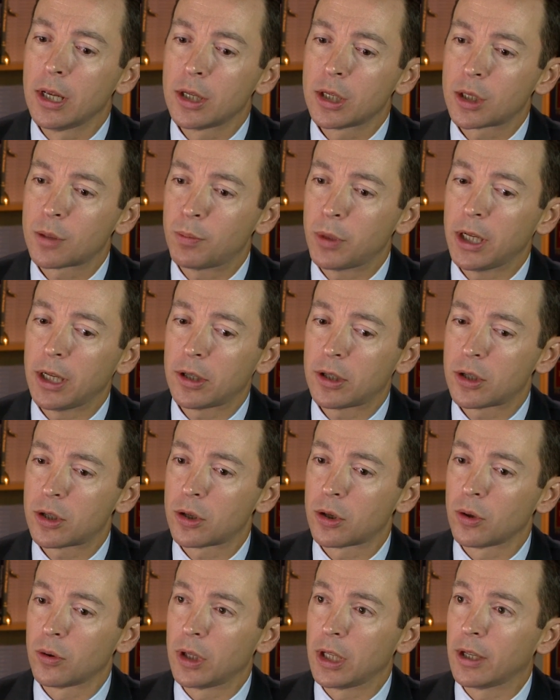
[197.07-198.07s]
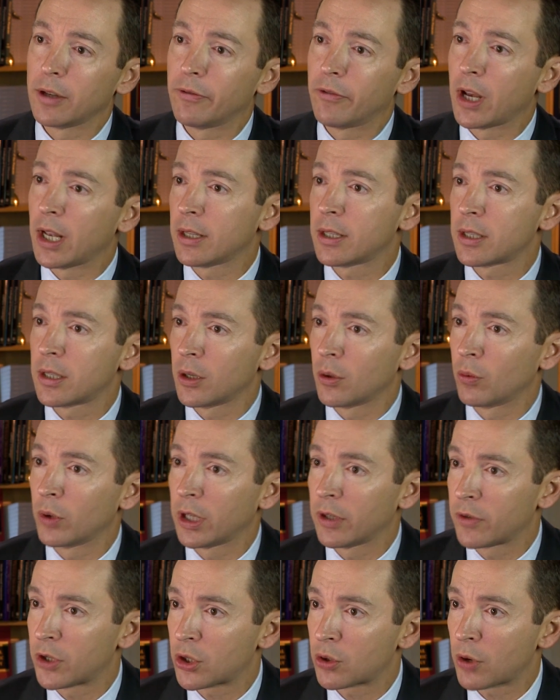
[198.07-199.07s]
speaks to the events that
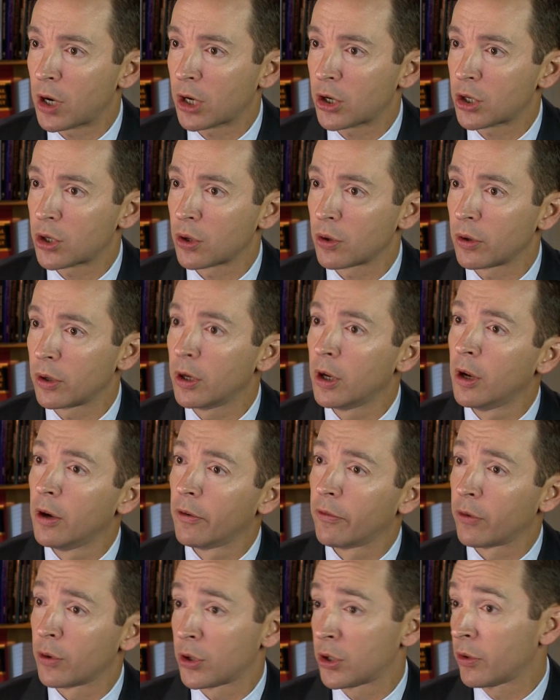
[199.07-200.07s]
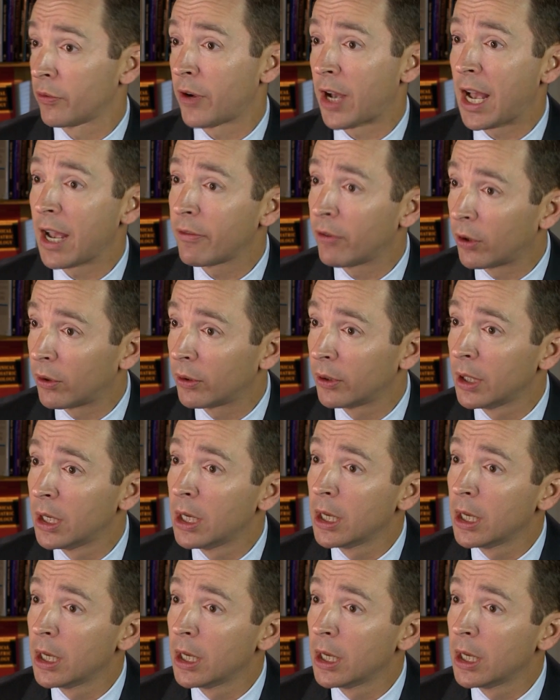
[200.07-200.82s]
we have structured for survival.